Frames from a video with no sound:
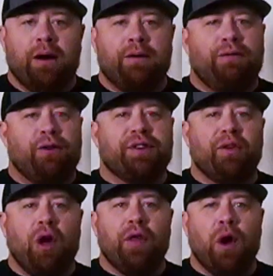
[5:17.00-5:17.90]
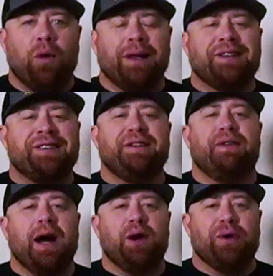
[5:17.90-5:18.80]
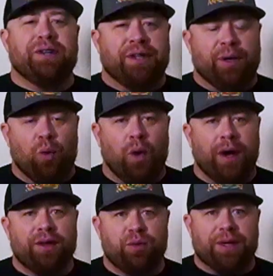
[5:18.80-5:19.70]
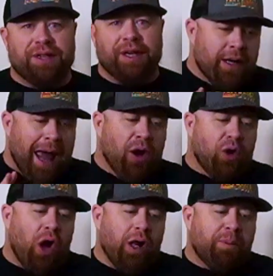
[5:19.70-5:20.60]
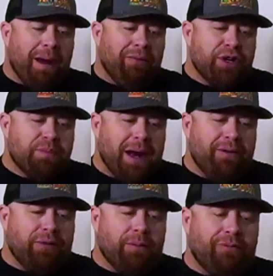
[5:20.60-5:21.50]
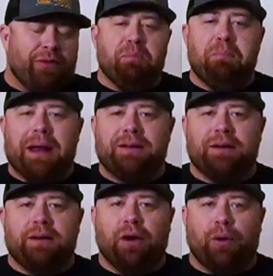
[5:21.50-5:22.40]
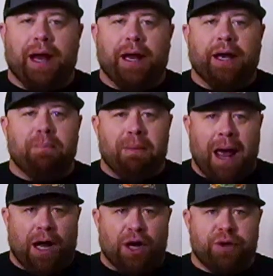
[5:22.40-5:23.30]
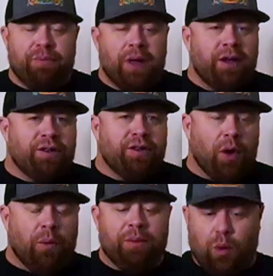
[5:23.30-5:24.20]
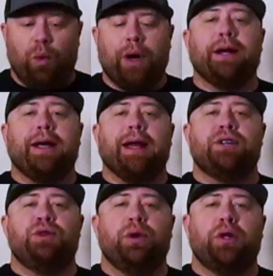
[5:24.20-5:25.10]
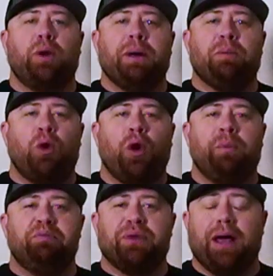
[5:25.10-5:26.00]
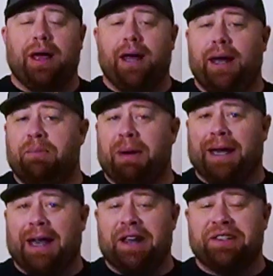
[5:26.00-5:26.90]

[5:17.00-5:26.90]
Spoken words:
First of all though, let's define whiskey. What is whiskey? Alcoholic beverage made from fermented grain mash. So we're gonna get into a little bit more in my guest